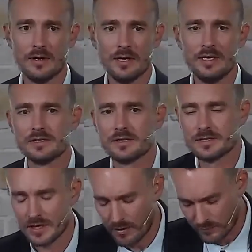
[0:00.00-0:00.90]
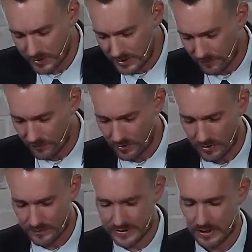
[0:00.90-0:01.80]
He is the sovereign giver
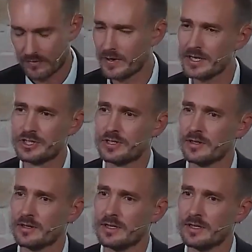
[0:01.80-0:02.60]
of salvation.